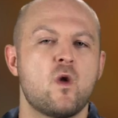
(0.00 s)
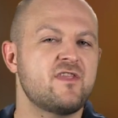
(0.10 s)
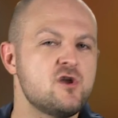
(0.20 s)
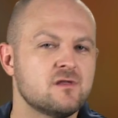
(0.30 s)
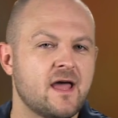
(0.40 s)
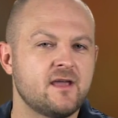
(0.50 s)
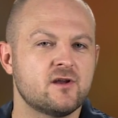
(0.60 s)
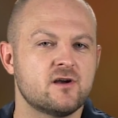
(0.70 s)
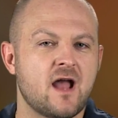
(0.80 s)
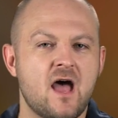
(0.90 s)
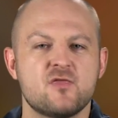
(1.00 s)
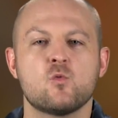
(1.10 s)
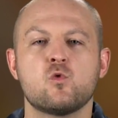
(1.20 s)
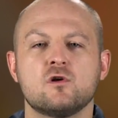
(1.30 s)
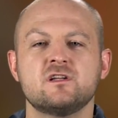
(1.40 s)
Whether you like it or not, the
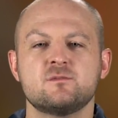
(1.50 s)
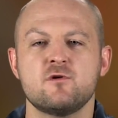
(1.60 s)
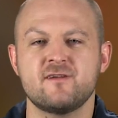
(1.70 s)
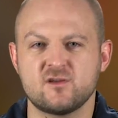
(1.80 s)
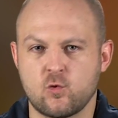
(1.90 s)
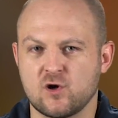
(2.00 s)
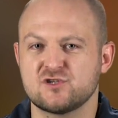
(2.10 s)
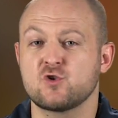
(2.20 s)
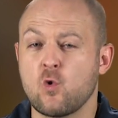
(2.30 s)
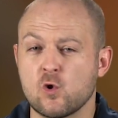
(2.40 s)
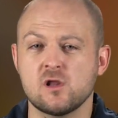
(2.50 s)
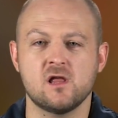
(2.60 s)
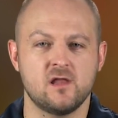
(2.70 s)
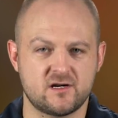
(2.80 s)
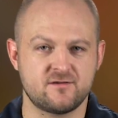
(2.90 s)
world is moving towards total
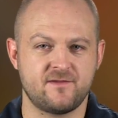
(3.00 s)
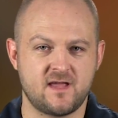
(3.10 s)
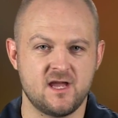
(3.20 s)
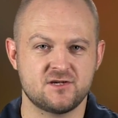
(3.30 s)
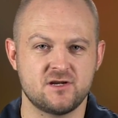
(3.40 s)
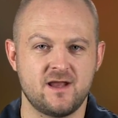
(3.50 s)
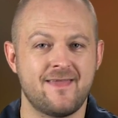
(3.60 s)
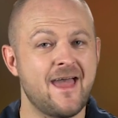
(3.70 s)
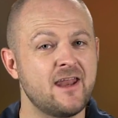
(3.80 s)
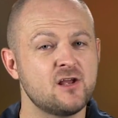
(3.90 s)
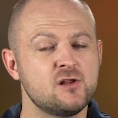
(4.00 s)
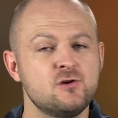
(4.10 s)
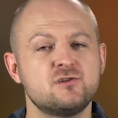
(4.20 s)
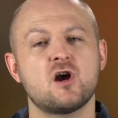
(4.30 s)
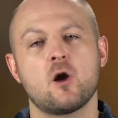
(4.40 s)
electrification, and that
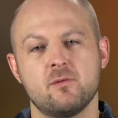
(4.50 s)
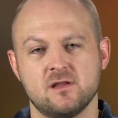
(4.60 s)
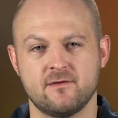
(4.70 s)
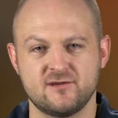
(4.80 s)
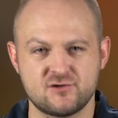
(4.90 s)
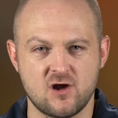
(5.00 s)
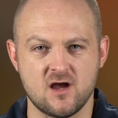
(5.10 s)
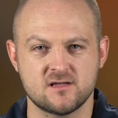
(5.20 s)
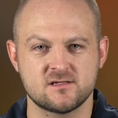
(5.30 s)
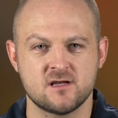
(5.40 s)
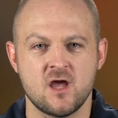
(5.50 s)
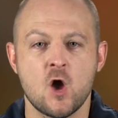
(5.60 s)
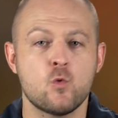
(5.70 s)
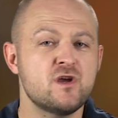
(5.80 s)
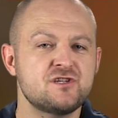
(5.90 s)
includes our beloved trucks.
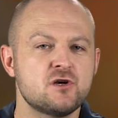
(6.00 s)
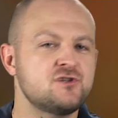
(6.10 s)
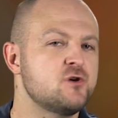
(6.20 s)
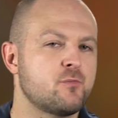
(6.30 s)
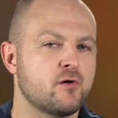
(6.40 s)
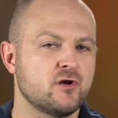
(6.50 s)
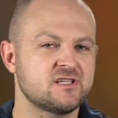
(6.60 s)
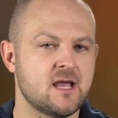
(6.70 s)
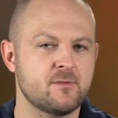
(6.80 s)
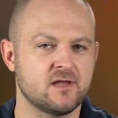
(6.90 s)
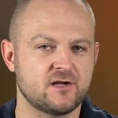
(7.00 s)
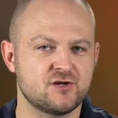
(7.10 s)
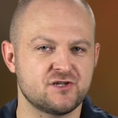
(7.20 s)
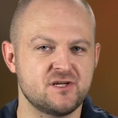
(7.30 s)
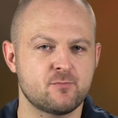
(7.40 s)
We showed you a prototype
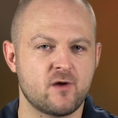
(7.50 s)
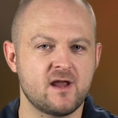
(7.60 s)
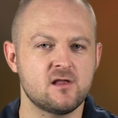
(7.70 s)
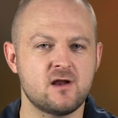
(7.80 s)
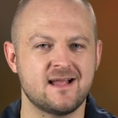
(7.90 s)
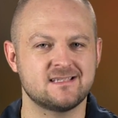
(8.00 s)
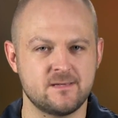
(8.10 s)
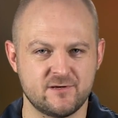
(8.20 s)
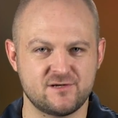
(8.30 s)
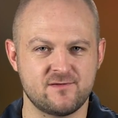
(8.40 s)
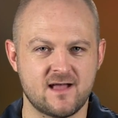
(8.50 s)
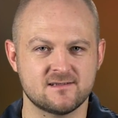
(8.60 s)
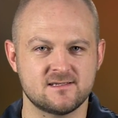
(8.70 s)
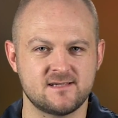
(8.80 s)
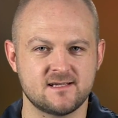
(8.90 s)
electric Jeep Wrangler at SEMA
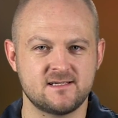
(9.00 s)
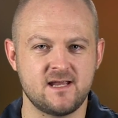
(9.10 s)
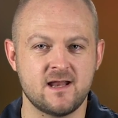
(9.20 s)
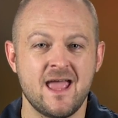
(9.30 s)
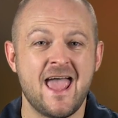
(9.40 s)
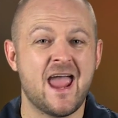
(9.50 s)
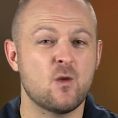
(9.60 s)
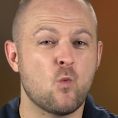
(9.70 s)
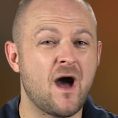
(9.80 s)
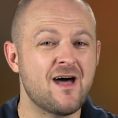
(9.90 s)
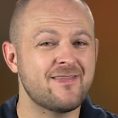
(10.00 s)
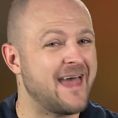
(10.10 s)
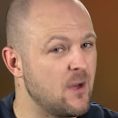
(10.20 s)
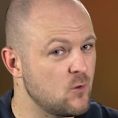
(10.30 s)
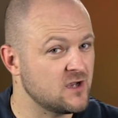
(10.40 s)
2016, and while
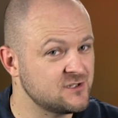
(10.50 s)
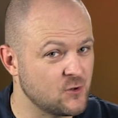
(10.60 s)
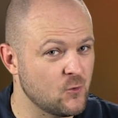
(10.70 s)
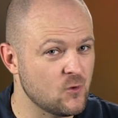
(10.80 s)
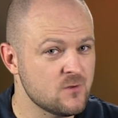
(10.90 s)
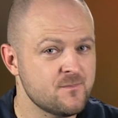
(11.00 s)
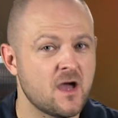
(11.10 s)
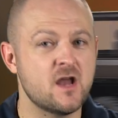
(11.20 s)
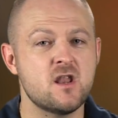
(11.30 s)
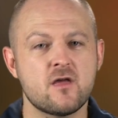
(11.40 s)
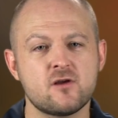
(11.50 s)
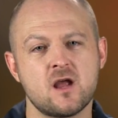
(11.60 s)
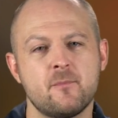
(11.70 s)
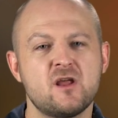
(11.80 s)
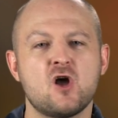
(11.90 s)
that was cool, another
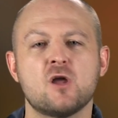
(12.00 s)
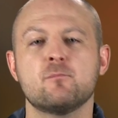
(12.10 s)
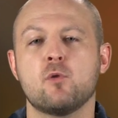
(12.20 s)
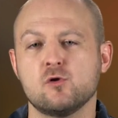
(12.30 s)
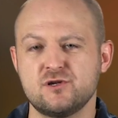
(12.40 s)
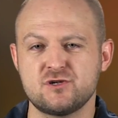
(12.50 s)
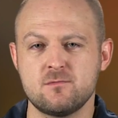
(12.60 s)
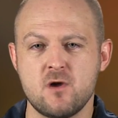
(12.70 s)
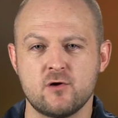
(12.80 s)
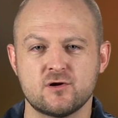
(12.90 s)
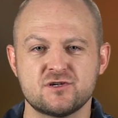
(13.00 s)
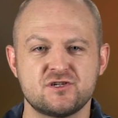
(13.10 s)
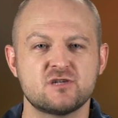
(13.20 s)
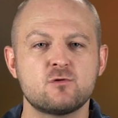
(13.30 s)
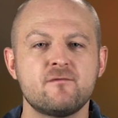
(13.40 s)
company called Bollinger Motors
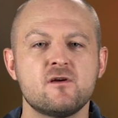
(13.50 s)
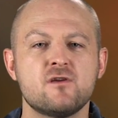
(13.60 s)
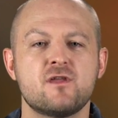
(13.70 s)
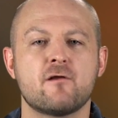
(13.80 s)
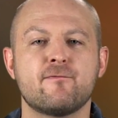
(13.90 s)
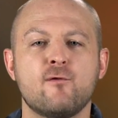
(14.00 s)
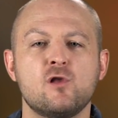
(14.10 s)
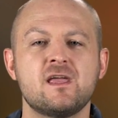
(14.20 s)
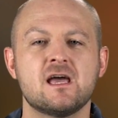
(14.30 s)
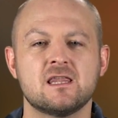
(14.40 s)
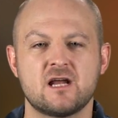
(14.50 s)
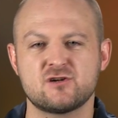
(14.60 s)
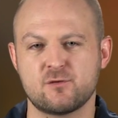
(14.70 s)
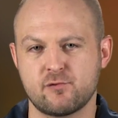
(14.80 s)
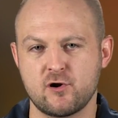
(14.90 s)
just revealed their fully
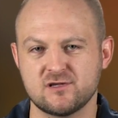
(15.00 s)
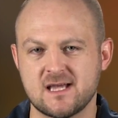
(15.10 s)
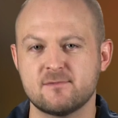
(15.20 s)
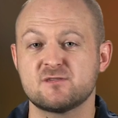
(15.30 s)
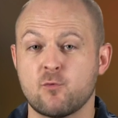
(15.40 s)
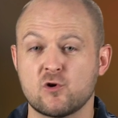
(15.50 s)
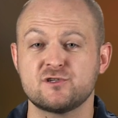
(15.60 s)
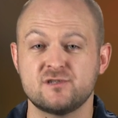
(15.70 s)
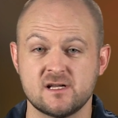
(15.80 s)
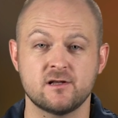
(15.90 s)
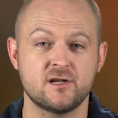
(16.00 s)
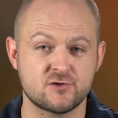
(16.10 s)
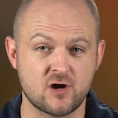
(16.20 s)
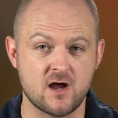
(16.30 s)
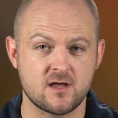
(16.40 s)
electric prototype sports utility
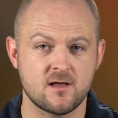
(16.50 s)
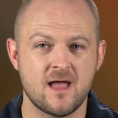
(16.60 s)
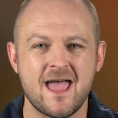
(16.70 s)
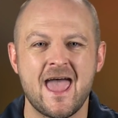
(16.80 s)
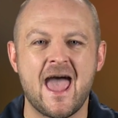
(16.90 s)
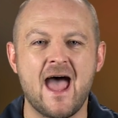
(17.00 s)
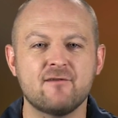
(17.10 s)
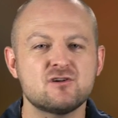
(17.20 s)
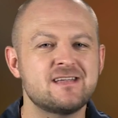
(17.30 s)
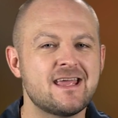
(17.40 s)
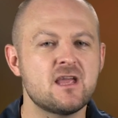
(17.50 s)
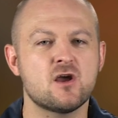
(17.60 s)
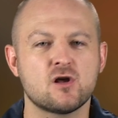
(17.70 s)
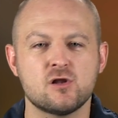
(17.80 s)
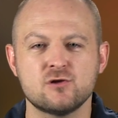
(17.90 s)
truck. After taking
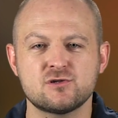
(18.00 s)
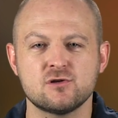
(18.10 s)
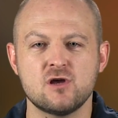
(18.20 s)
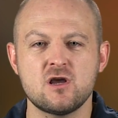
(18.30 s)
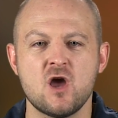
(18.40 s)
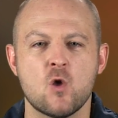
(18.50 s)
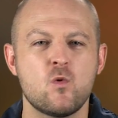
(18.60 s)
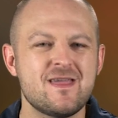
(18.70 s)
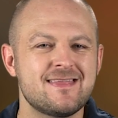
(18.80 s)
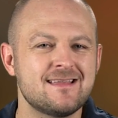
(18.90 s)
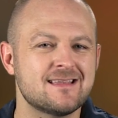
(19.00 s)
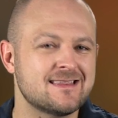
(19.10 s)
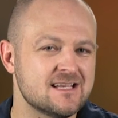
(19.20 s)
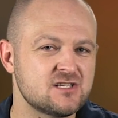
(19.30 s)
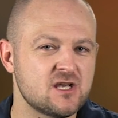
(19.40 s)
a closer look, we think that
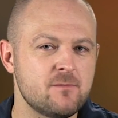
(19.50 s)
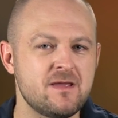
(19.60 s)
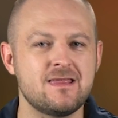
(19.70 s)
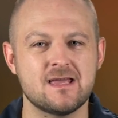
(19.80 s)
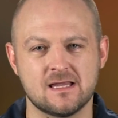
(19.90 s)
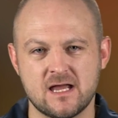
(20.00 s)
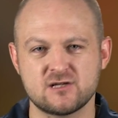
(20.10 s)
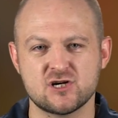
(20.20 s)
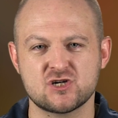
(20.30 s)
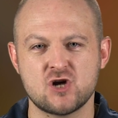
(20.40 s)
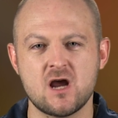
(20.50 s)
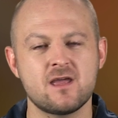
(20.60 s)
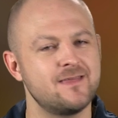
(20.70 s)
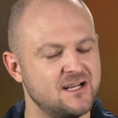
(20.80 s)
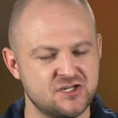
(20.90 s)
this could be the electric truck
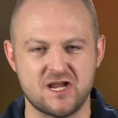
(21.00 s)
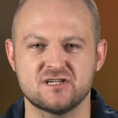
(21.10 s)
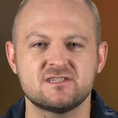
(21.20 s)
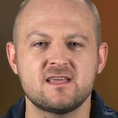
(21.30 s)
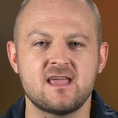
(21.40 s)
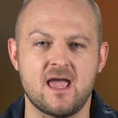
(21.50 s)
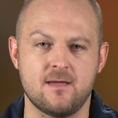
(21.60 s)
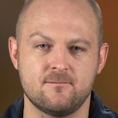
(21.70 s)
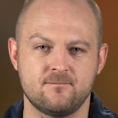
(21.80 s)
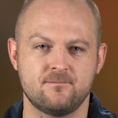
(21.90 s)
that changes the game.